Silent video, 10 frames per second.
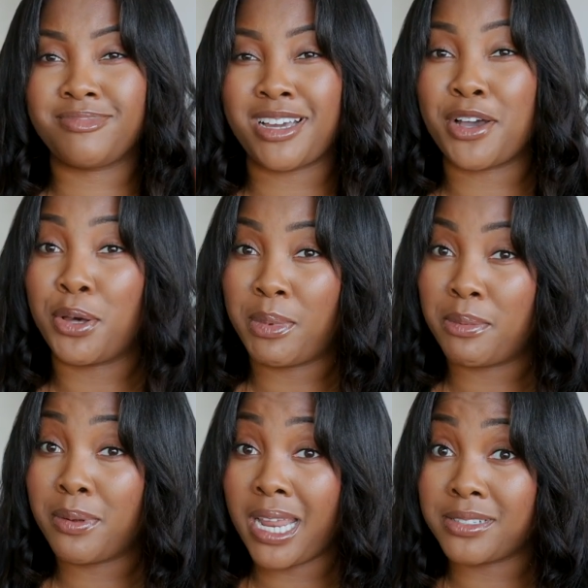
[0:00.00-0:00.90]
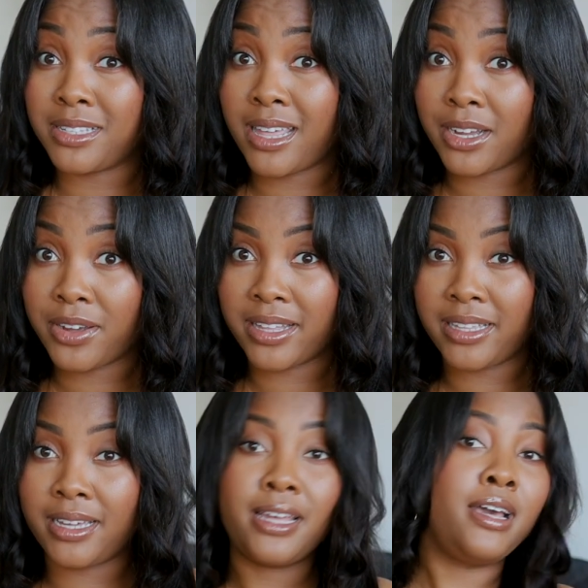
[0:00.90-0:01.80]
I hope I'm pronouncing that
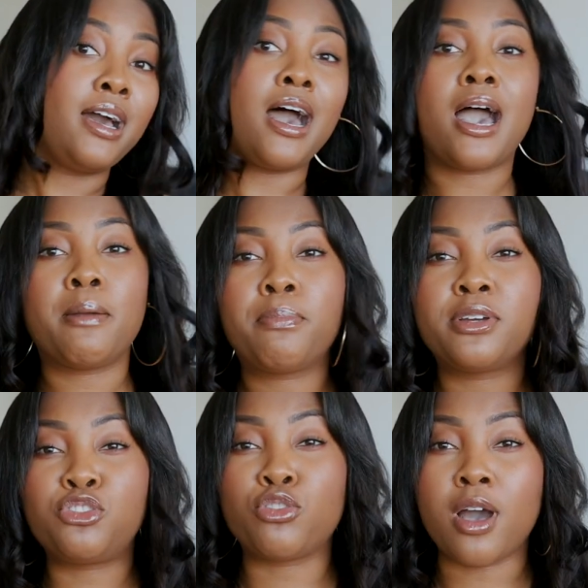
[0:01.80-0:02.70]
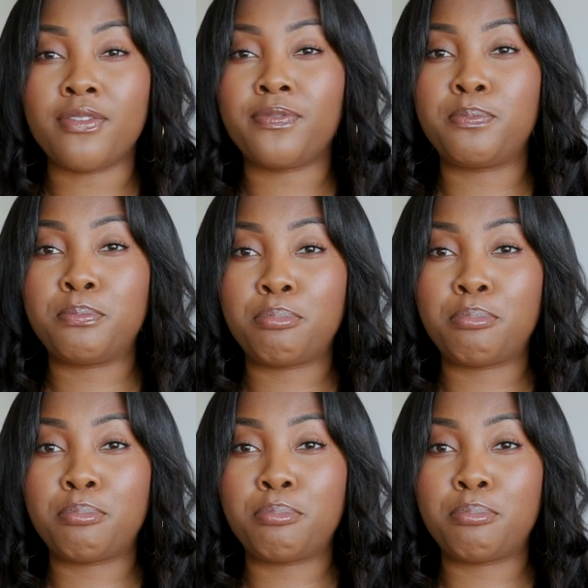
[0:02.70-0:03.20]
correctly, hypertroph,